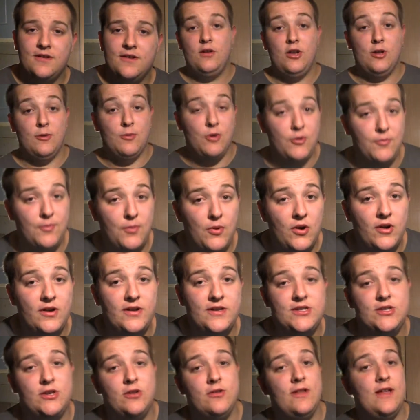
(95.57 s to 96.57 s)
Now both
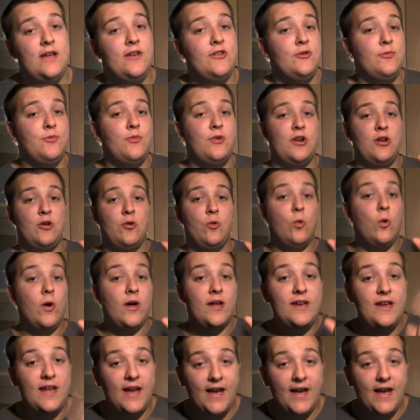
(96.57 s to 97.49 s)
parties are allowed to bring one